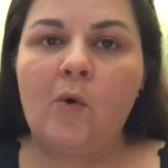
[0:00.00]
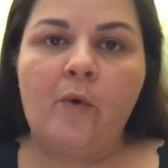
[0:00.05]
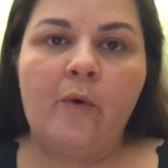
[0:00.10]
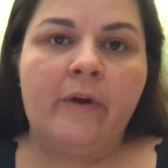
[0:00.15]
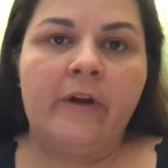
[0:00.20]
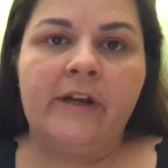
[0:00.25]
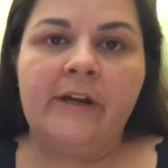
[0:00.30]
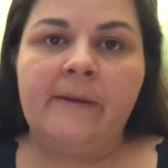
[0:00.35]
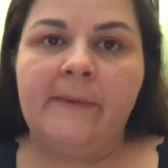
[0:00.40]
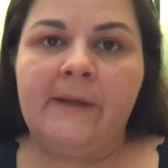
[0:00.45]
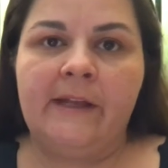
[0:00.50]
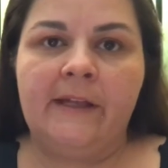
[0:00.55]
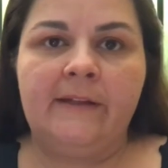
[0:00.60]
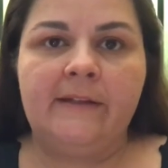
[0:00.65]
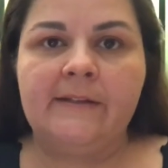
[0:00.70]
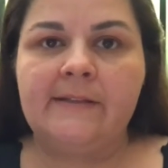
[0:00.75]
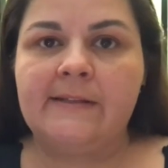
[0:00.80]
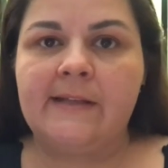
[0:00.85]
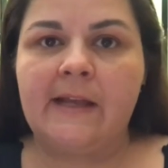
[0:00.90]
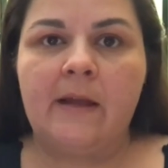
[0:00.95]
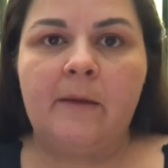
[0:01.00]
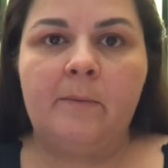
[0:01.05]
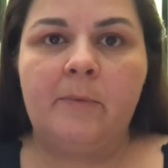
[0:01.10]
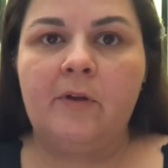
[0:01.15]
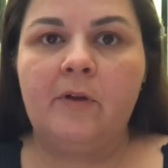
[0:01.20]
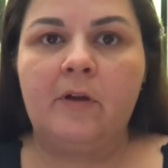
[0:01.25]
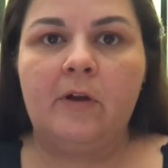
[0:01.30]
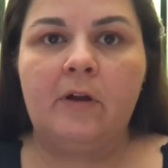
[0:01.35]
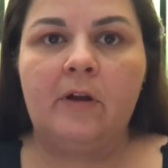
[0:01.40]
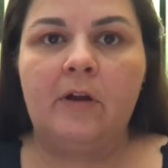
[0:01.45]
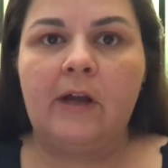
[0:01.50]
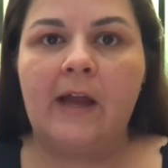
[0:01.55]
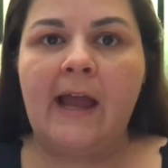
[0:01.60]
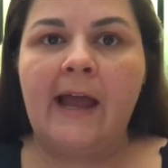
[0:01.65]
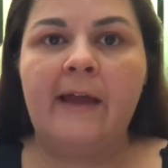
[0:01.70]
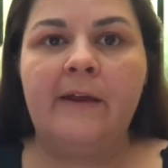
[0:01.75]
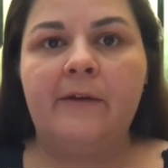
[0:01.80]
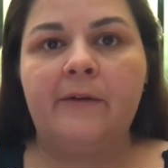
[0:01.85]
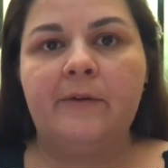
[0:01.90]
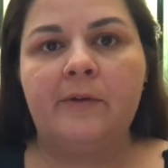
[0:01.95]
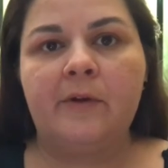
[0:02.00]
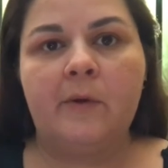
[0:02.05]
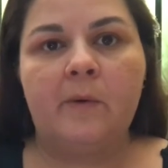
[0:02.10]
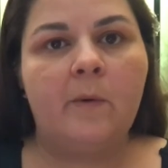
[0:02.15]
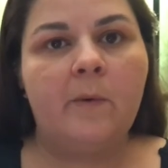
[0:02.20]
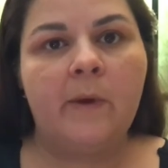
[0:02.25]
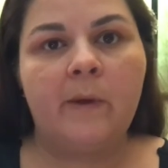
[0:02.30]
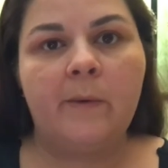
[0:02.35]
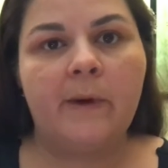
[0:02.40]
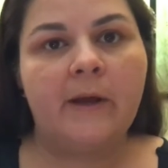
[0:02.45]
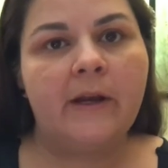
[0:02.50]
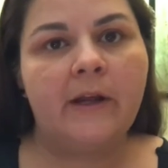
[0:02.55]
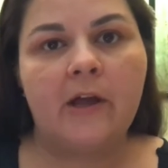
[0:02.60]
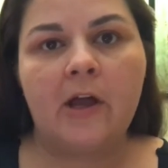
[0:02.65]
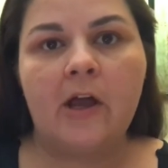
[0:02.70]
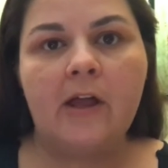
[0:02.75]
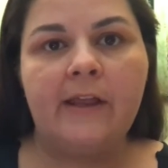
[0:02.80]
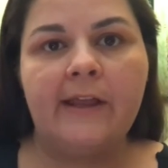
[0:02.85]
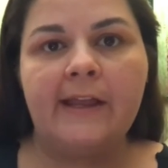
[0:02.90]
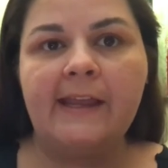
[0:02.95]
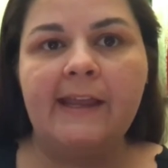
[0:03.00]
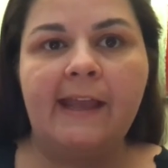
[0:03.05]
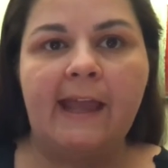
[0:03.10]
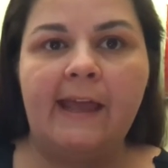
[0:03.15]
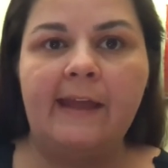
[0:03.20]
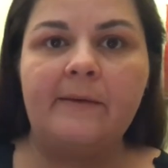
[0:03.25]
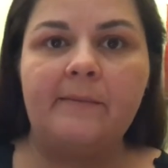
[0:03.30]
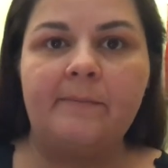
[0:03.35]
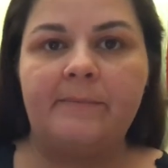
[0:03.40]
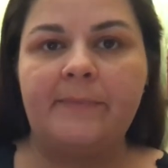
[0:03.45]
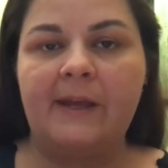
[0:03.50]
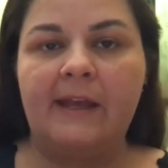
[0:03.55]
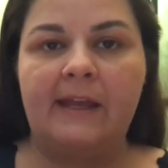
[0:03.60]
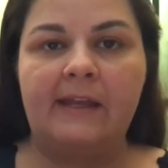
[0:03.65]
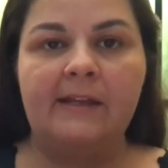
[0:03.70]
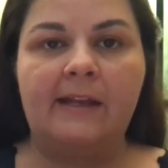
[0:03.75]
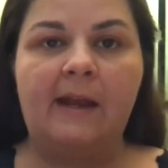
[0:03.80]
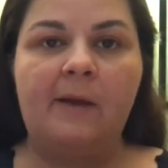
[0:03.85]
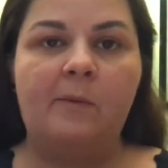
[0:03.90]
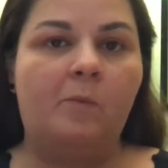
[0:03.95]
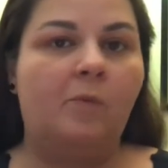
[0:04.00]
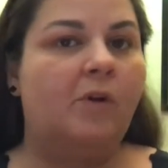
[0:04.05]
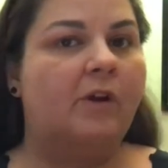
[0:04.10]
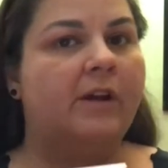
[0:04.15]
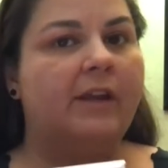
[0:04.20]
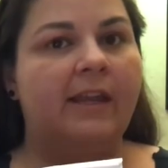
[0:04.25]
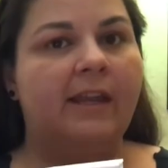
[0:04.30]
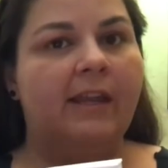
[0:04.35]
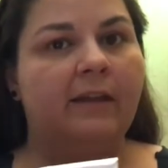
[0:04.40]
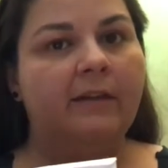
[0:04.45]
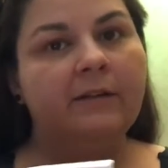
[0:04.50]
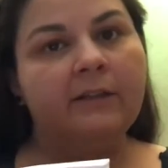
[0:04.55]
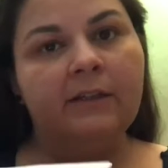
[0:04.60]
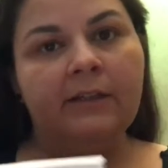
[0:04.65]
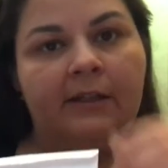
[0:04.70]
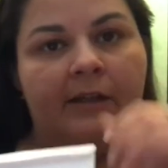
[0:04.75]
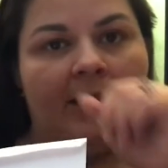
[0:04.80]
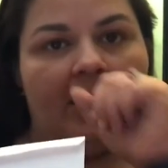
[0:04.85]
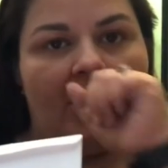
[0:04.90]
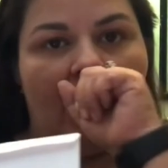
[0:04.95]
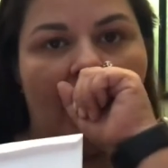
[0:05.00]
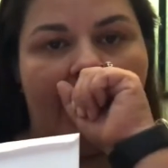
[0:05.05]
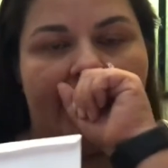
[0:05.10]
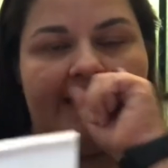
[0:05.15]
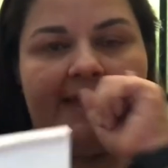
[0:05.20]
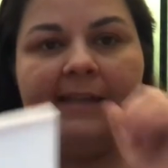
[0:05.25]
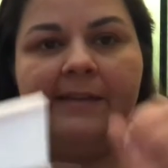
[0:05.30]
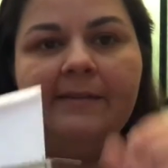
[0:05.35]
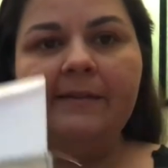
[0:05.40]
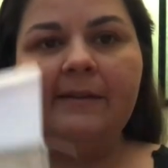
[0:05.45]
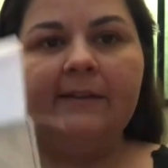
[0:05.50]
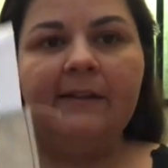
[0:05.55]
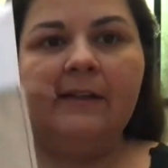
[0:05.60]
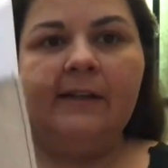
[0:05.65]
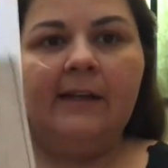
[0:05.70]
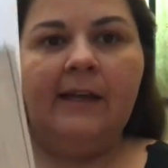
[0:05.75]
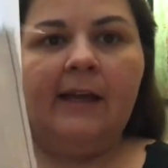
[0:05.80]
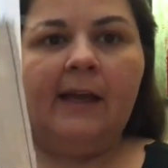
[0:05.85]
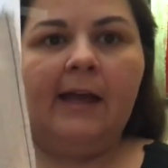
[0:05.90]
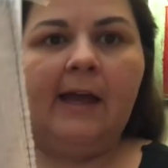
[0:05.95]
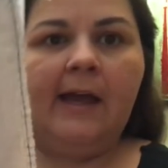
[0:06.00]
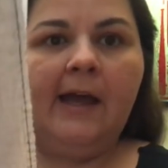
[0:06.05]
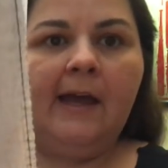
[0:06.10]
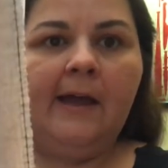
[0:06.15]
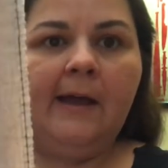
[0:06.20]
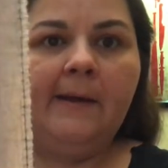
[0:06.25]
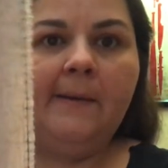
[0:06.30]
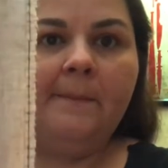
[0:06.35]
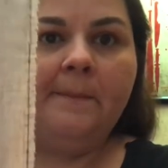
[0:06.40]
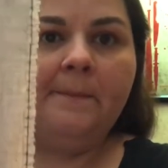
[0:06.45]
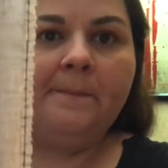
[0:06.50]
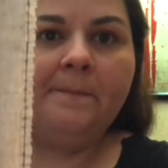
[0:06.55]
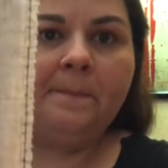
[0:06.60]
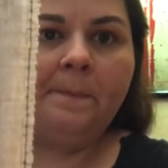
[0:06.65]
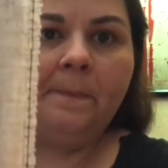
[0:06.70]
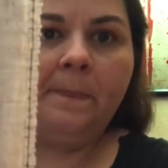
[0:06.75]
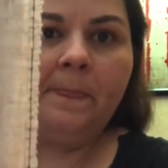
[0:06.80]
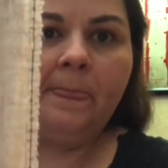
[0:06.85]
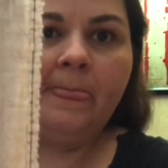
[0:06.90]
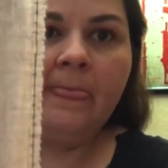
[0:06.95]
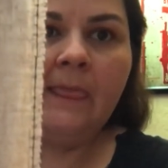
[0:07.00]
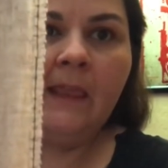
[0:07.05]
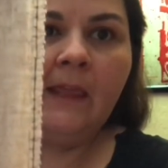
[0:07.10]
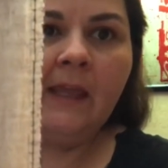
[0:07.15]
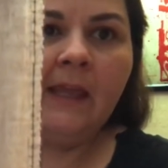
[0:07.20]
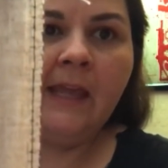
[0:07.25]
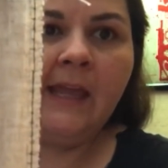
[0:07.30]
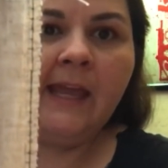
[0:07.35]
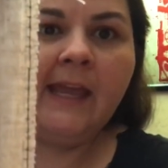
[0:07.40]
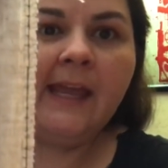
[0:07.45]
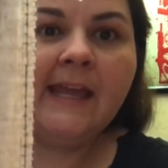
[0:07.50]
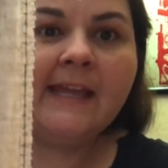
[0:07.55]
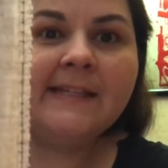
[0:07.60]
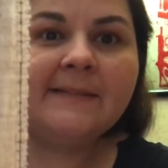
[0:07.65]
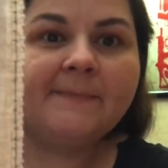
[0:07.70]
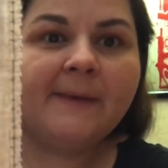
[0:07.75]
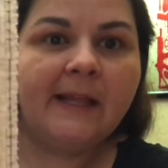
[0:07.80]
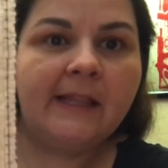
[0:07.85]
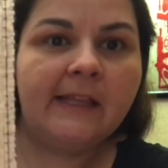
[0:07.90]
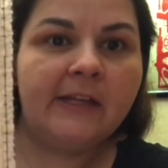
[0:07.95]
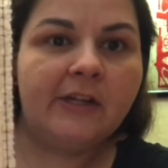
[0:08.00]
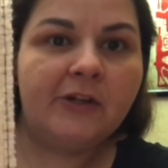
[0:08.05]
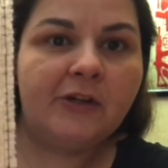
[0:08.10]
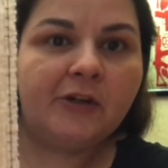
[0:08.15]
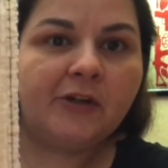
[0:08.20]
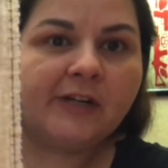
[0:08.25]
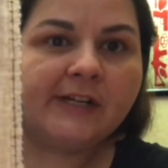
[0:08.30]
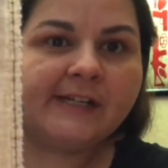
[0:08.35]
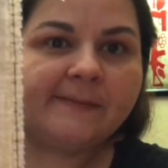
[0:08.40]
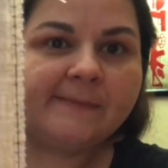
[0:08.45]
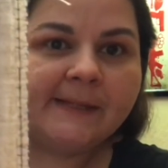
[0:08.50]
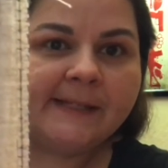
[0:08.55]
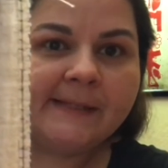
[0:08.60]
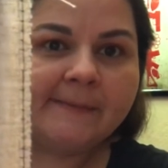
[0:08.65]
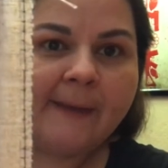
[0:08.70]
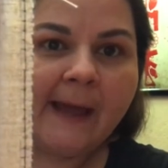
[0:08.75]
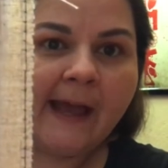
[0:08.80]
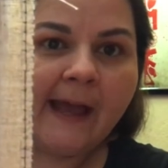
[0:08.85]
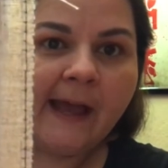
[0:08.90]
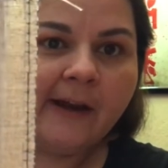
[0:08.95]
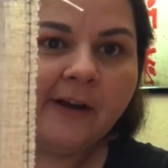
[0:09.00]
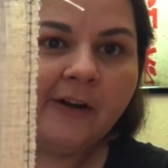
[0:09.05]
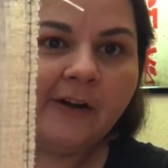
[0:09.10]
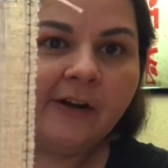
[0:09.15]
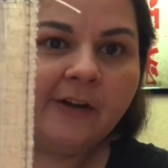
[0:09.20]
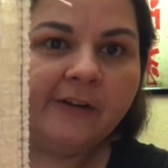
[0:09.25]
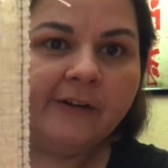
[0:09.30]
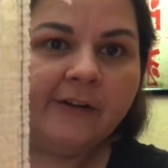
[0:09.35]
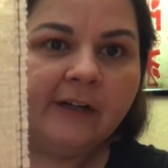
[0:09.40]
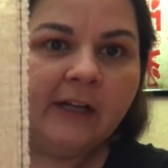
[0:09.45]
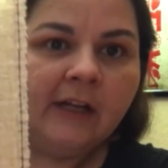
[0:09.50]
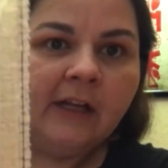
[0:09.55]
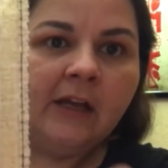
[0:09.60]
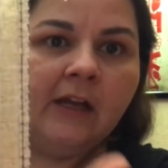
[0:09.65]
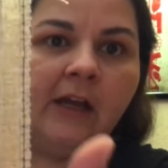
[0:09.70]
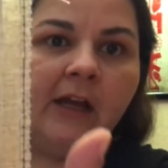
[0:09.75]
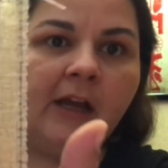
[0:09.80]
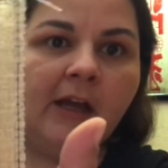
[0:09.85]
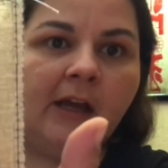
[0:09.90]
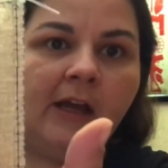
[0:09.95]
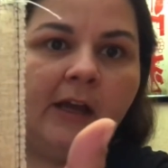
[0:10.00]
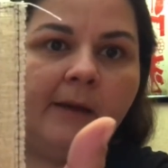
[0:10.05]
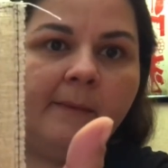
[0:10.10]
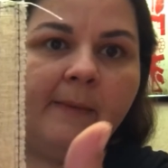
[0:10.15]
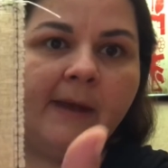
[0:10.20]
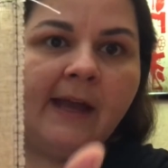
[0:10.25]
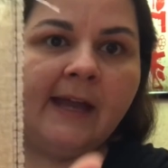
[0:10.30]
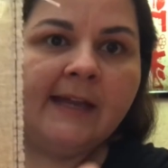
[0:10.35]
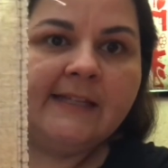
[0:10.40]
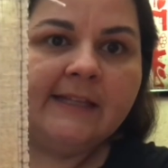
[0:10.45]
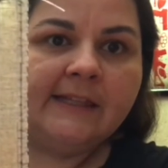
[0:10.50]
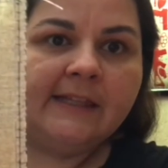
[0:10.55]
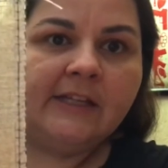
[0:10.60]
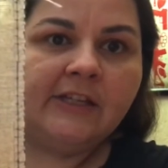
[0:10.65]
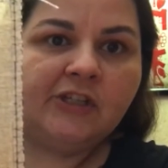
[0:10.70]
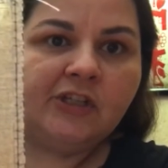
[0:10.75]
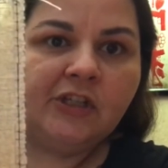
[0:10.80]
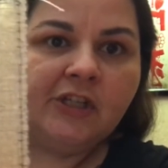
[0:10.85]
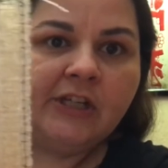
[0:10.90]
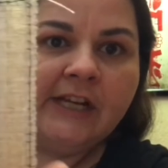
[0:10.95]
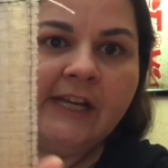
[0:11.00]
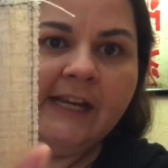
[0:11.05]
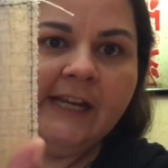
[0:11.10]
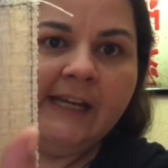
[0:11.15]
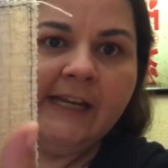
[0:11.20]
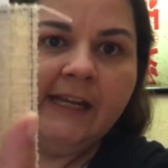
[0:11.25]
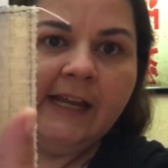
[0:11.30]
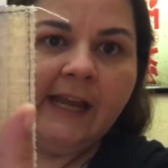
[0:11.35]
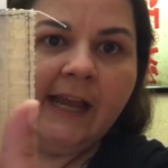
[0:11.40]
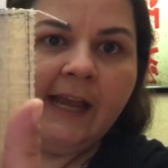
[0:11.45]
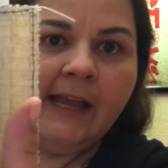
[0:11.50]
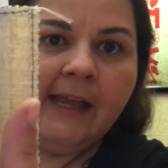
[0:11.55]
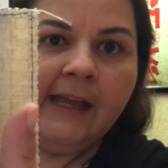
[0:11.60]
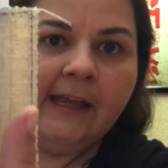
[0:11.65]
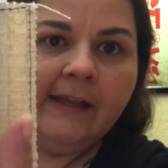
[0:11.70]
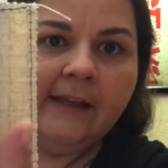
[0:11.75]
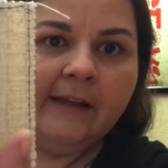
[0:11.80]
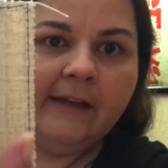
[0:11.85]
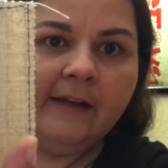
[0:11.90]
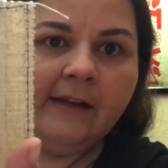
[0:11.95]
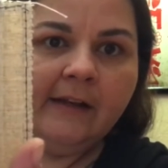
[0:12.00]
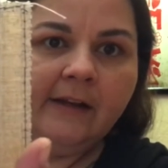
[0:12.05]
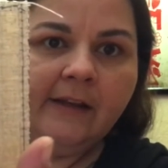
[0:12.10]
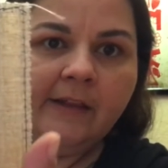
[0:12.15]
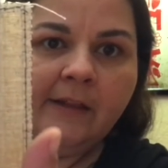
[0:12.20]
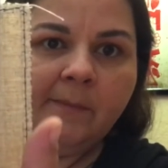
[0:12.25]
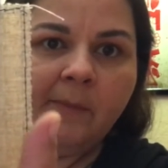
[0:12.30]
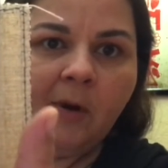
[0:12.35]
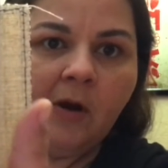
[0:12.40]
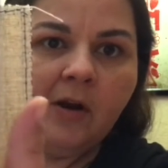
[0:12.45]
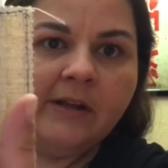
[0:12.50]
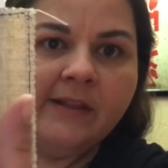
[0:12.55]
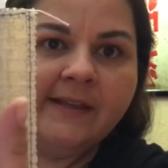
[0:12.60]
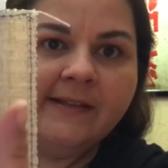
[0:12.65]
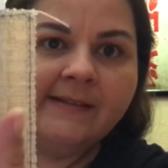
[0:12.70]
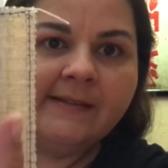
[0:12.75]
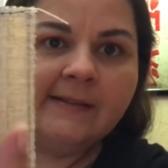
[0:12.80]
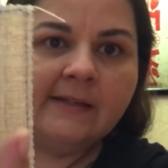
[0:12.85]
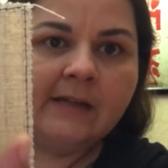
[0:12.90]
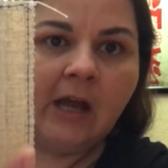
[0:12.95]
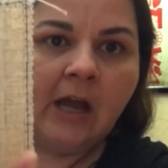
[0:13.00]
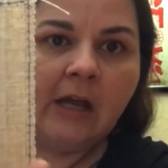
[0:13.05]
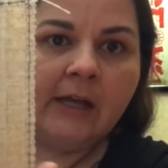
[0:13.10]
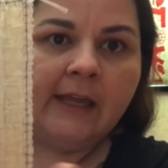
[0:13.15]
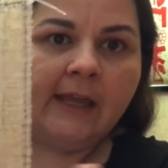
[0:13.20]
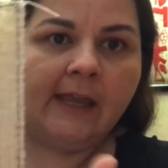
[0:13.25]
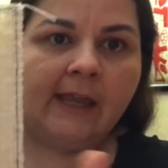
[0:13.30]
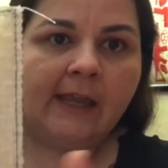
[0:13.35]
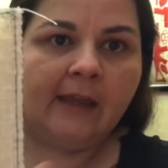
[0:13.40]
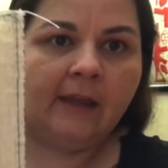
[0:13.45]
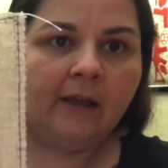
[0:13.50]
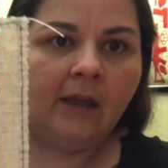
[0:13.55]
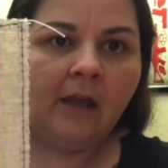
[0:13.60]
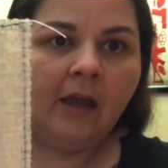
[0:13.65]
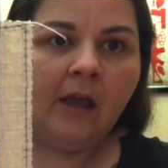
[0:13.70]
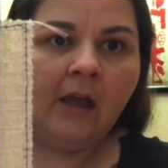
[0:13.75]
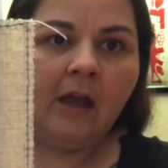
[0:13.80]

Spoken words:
ornament sampler. I don't know what we want to call it yet, but I'm working on it. It's my little Christmas pattern. I did the tree and the part of the stocking.